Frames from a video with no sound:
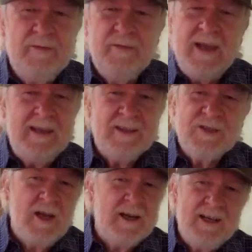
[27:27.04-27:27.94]
saying that
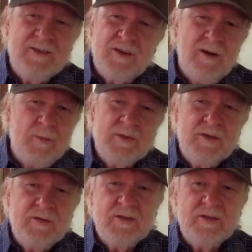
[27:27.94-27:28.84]
John Lasseter always
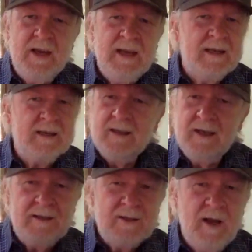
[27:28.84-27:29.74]
used to say, and
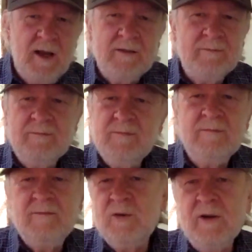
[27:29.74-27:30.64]
I'll, I'll
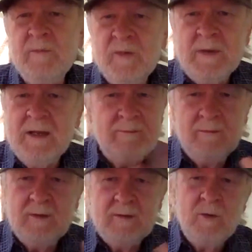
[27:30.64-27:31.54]
crib from
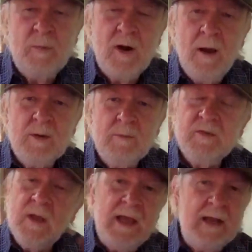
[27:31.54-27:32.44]
him, no
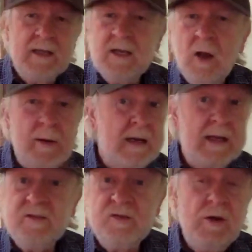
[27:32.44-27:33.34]
problems. And, you know, and
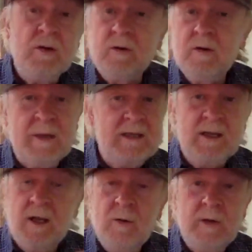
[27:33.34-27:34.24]
it's true. I mean,
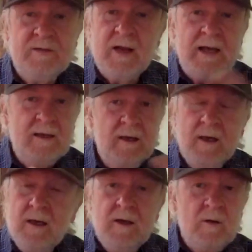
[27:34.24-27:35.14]
you know, it's like
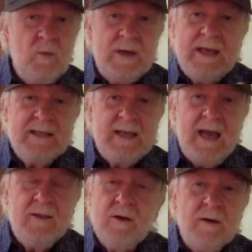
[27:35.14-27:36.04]
we get
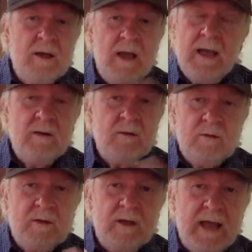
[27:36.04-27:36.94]
together and, and
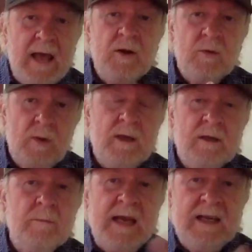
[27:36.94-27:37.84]
together we
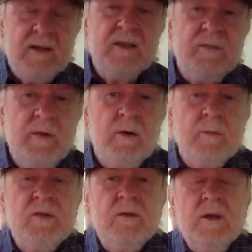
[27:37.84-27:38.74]
can make these
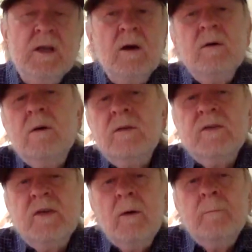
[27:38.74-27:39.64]
films, you know,
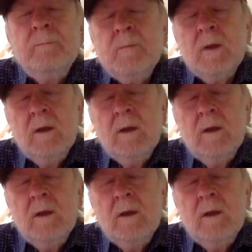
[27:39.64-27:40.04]
so.